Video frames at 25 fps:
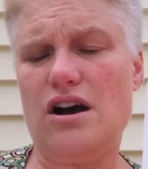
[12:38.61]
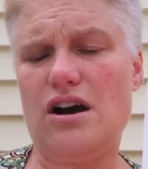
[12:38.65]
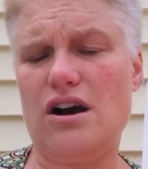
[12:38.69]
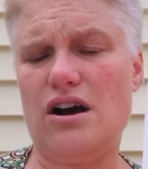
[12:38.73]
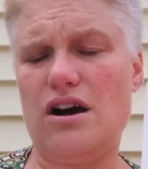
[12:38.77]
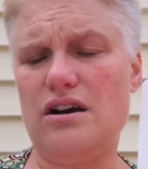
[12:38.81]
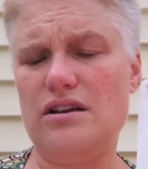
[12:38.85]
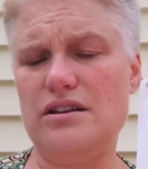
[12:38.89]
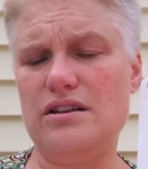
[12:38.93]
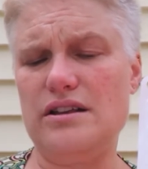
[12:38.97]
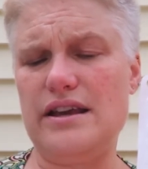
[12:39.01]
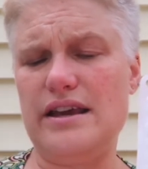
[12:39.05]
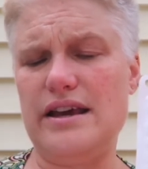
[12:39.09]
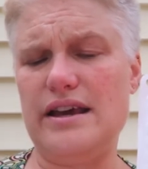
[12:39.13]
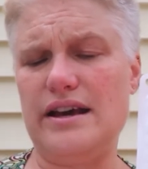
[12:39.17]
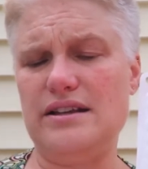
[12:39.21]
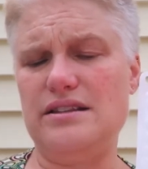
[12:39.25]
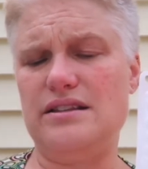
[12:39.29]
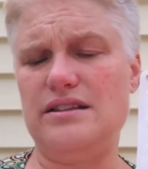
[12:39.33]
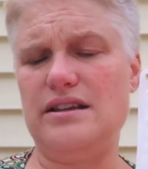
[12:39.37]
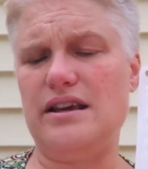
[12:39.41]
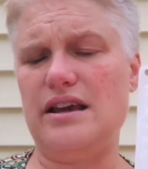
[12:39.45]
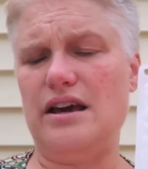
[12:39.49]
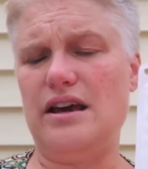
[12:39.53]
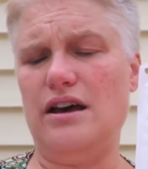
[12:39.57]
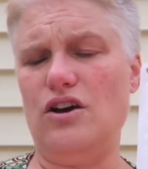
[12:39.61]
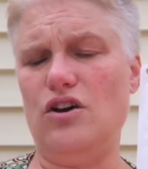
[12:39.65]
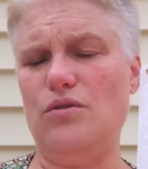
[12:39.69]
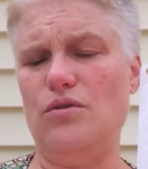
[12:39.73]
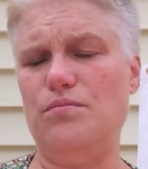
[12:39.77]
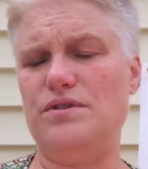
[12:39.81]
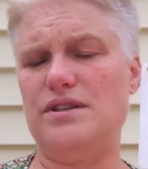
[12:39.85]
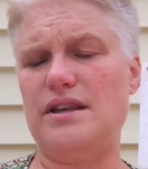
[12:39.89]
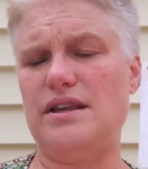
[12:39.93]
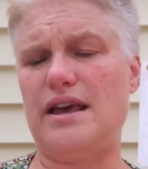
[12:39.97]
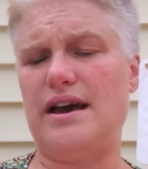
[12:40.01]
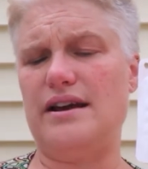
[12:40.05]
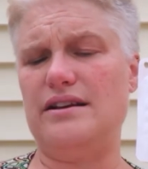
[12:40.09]
as it
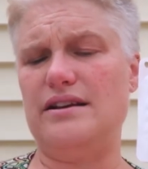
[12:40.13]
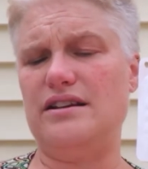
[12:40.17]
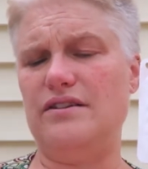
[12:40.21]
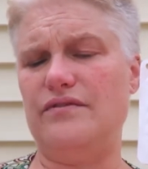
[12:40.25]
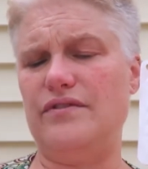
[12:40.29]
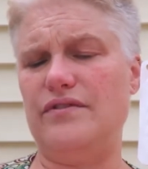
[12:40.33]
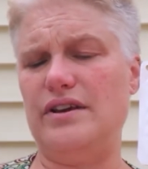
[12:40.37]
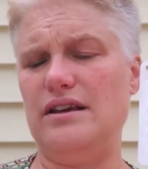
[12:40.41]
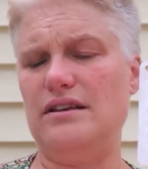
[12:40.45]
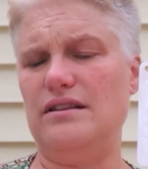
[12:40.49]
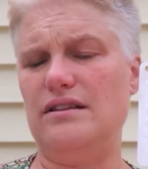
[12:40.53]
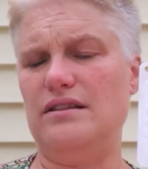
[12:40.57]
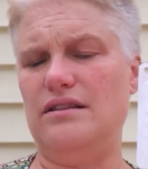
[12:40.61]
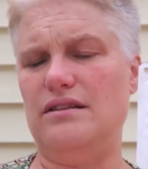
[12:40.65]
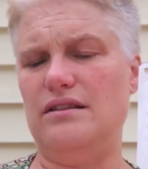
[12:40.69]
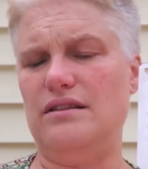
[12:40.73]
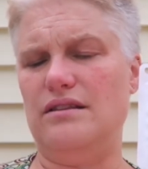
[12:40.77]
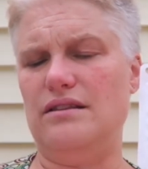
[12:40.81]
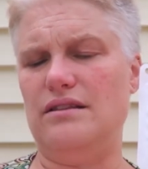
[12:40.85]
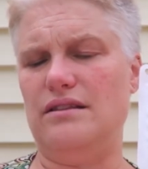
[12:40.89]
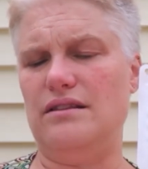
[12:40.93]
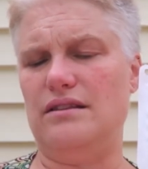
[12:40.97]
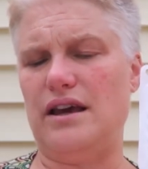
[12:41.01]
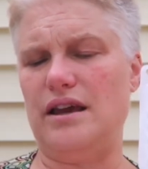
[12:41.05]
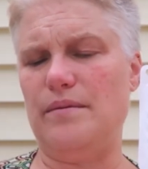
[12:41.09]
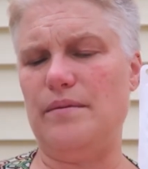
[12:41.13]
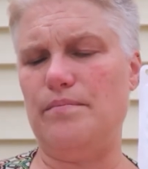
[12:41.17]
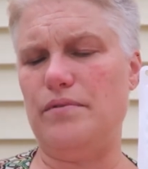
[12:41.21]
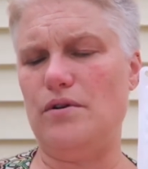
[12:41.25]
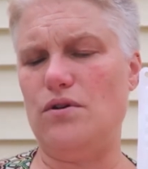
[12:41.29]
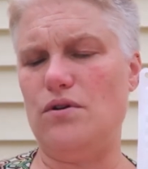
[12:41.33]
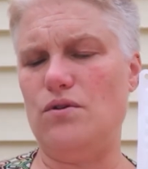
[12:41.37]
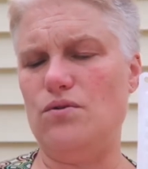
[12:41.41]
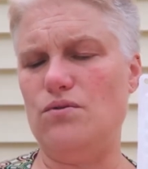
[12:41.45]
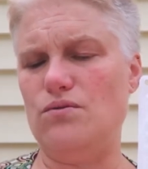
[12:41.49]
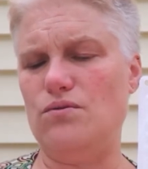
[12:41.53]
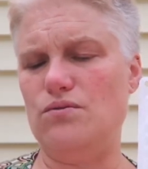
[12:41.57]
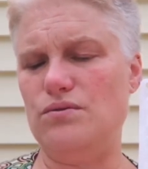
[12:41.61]
helps activate
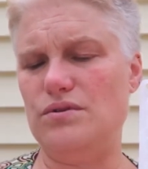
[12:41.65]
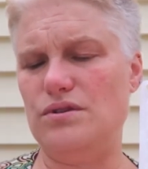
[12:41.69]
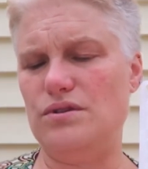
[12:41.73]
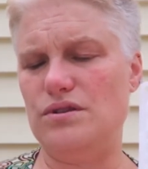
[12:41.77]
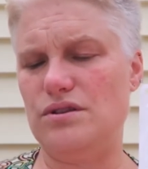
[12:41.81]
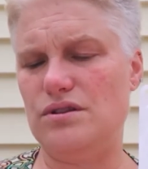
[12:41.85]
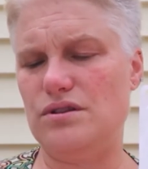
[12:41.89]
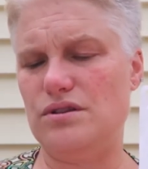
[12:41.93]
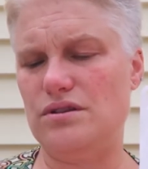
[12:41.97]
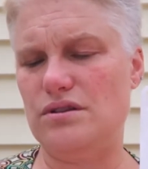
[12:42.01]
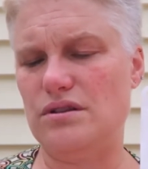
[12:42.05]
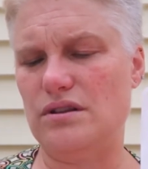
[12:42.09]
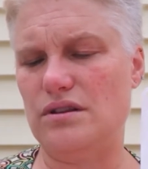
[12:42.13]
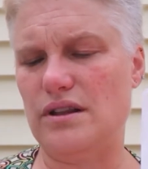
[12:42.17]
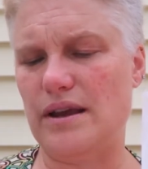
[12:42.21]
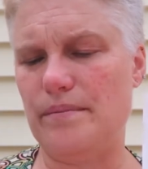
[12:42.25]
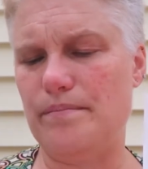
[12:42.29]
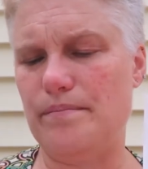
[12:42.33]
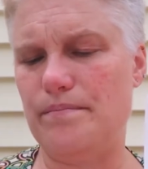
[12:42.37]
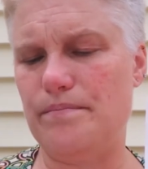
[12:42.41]
liposomes